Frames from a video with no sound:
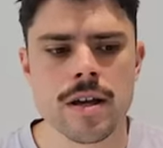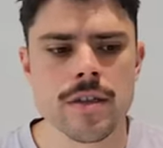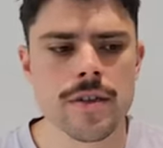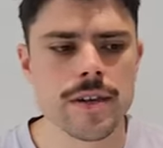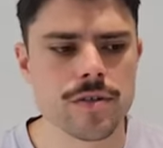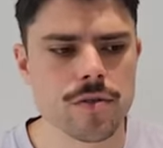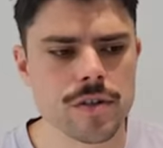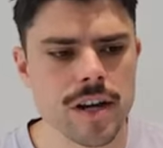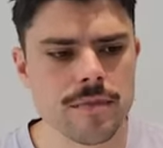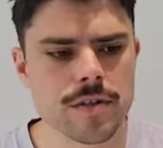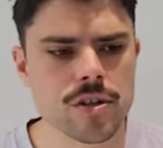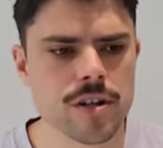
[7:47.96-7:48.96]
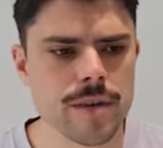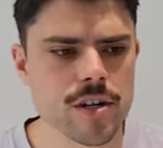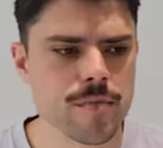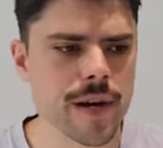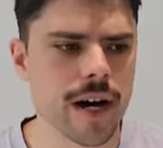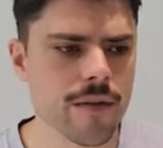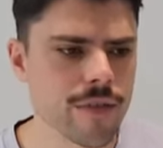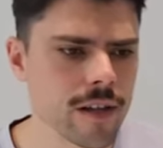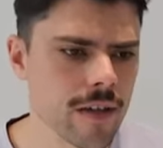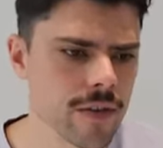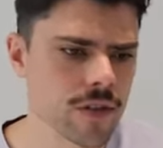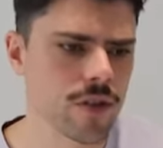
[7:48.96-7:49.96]
these two teams at G M H B A, I feel
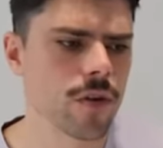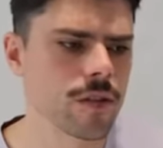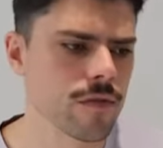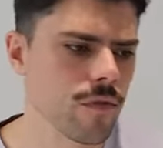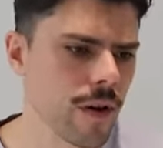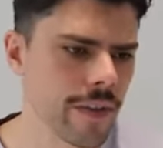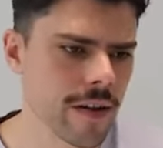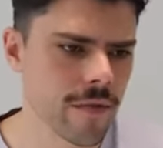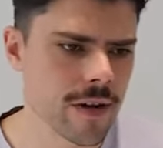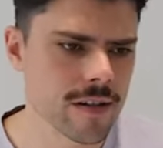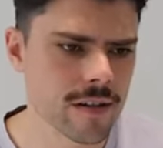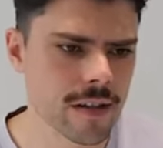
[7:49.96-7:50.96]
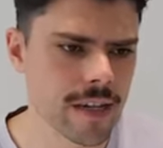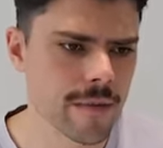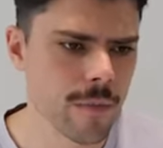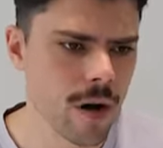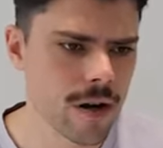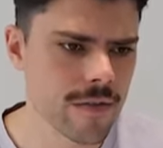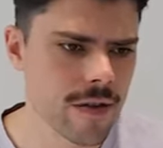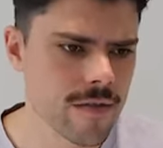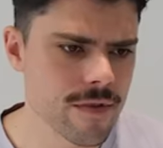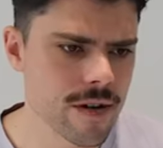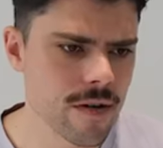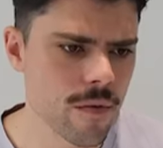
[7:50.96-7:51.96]
like the Dogs have won there recently. They might have
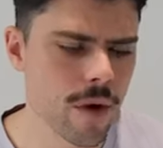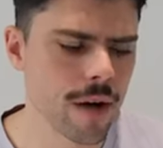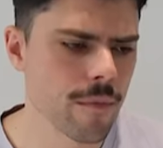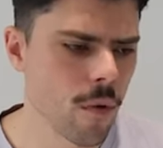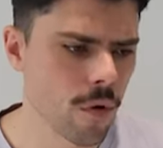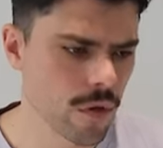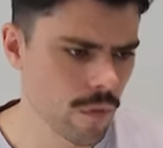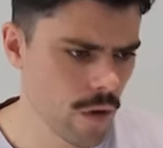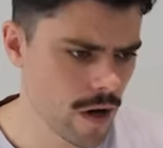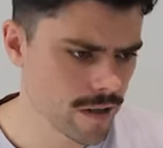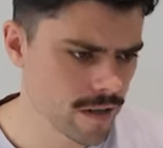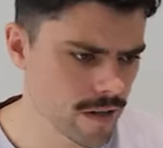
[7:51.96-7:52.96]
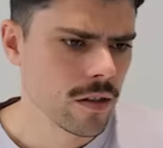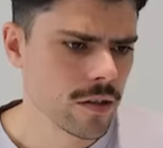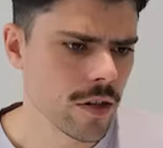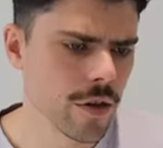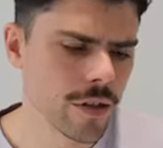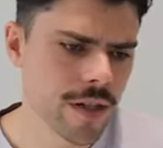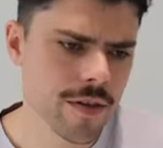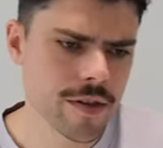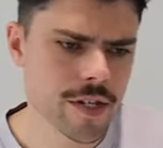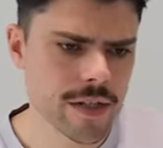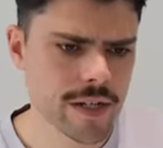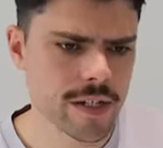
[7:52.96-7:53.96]
even won more than once. So earlier
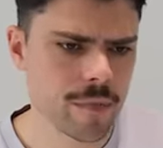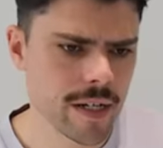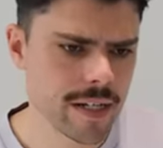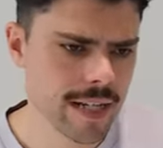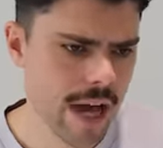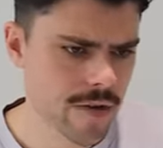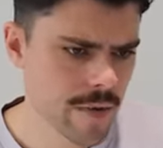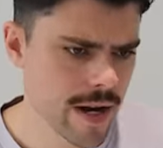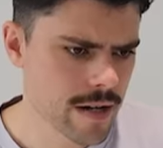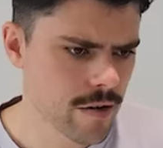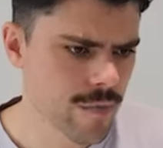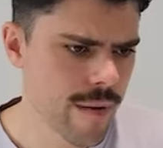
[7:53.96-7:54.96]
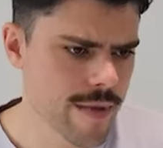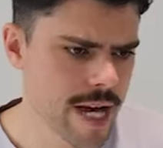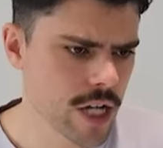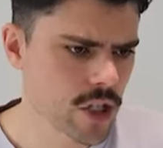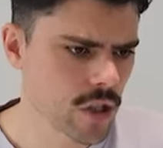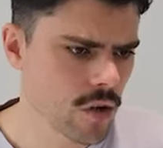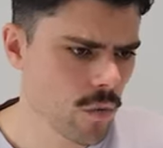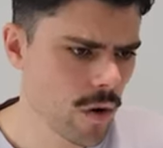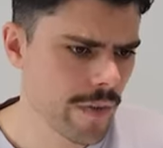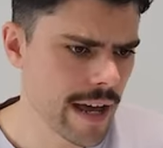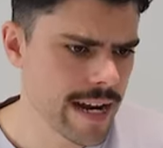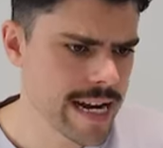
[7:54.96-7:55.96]
this year, they did play at Gather Round. I remember that. Geelong
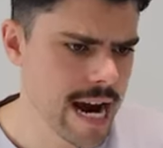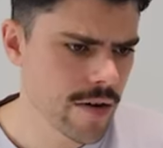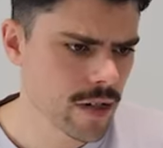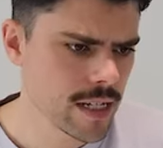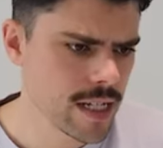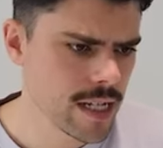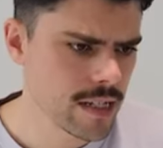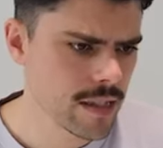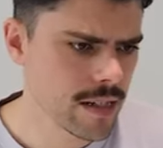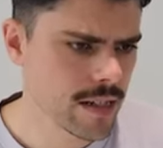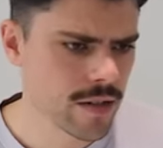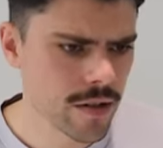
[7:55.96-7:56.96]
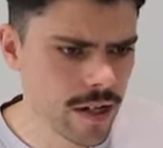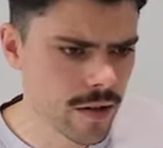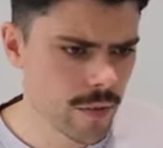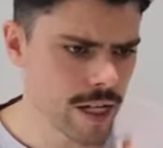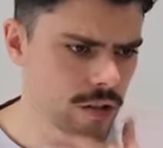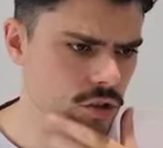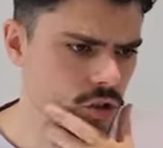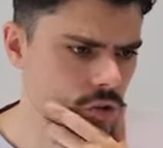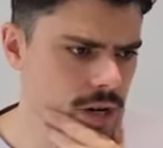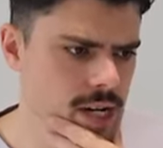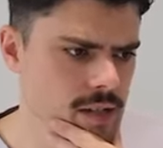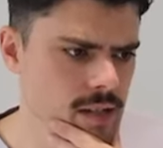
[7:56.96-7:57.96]
won that narrowly in the uh, winning
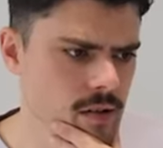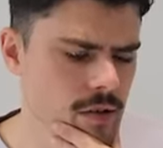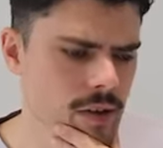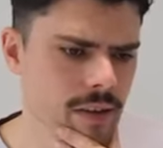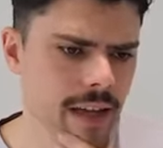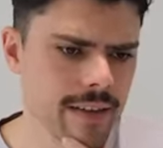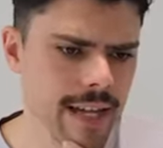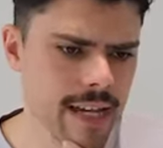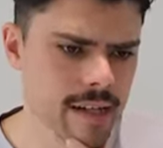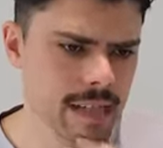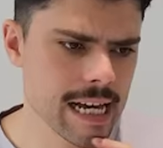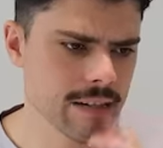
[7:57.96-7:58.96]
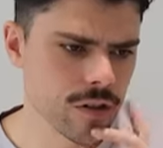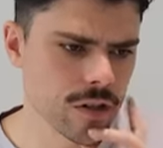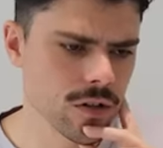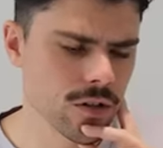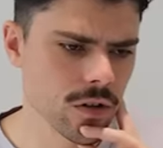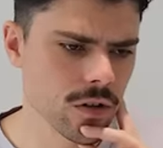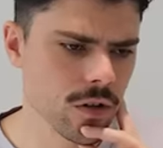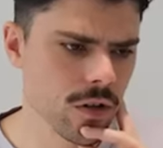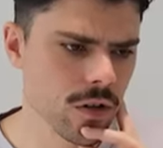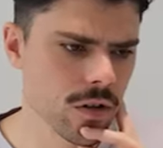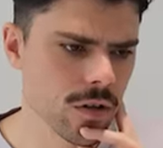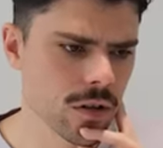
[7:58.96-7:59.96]
streak. So at the end of last year,
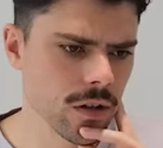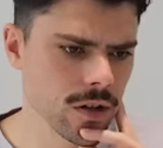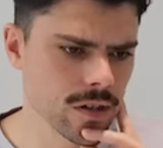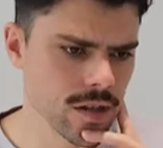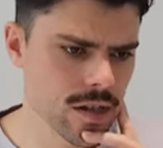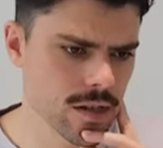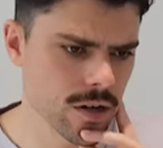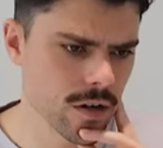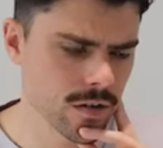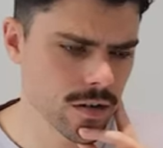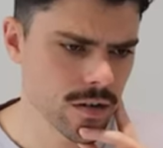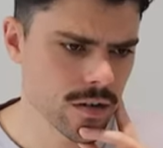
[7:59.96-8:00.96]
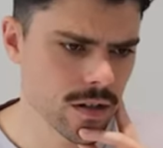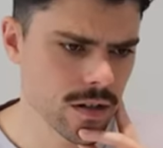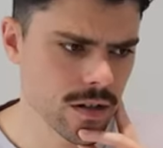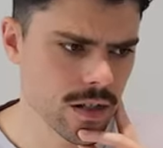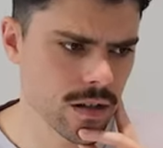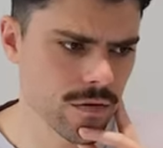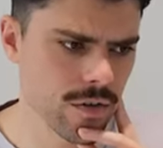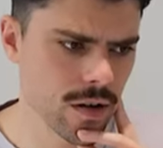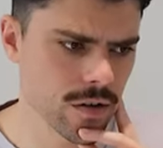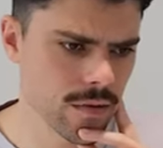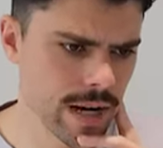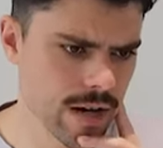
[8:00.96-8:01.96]
Geelong lost to the Dogs in the
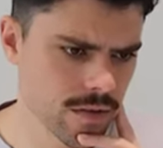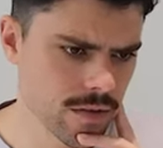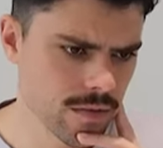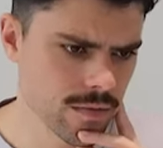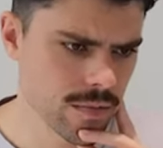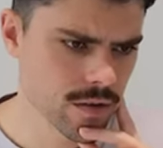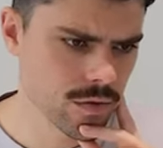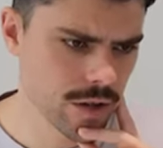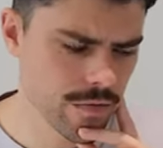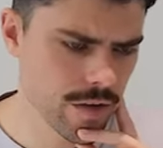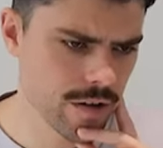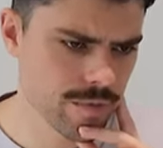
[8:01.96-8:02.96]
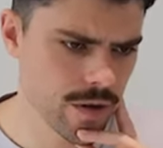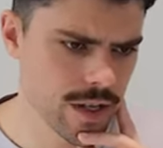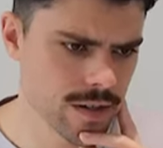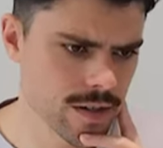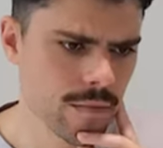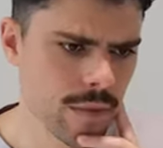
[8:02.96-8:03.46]
final round by twenty-five points.